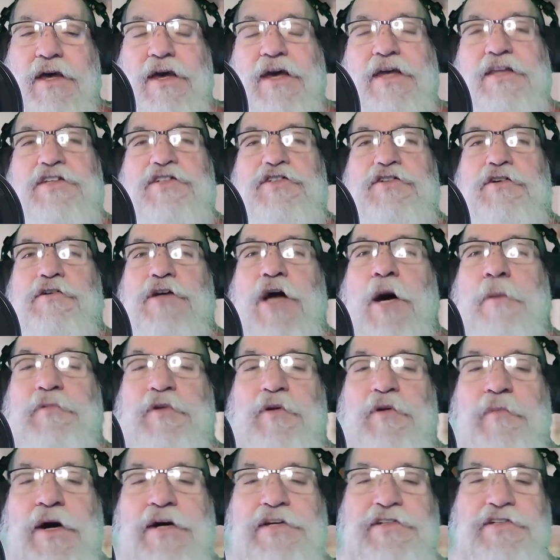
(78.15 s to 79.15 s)
and start
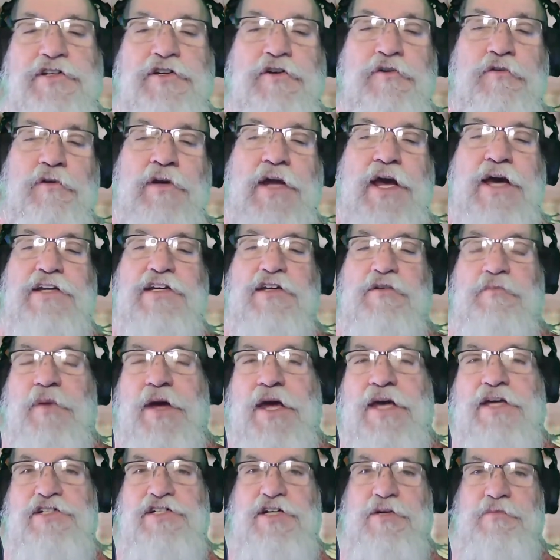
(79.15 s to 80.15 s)
optimizing your landing
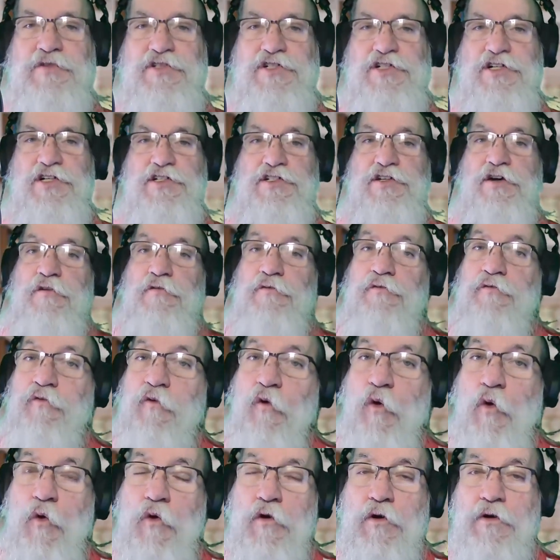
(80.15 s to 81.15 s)
page images
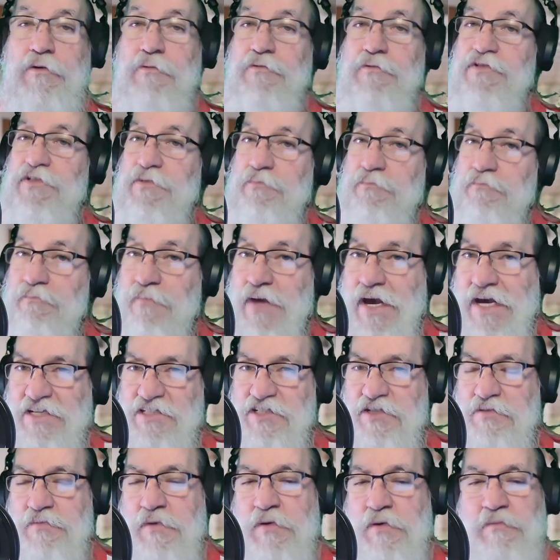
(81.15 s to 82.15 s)
for some
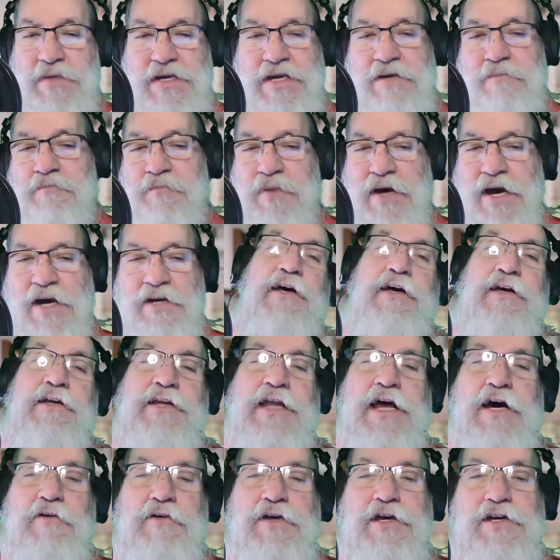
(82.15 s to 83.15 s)
maximum impact.
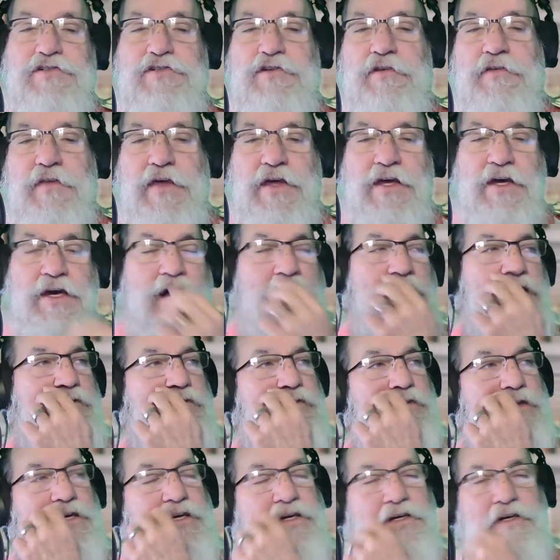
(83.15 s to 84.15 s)
Now, here's the thing. I
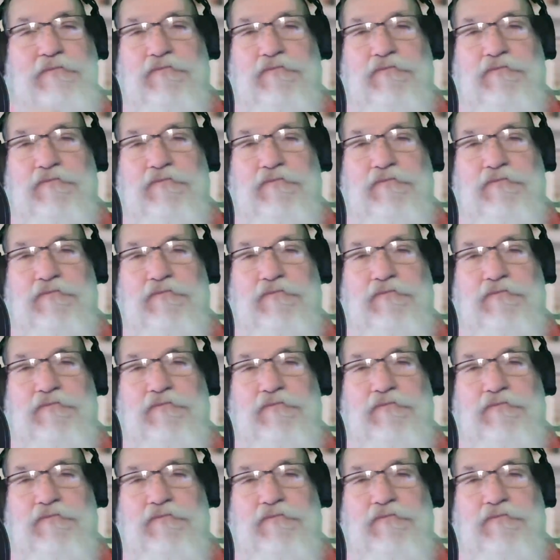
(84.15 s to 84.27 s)
think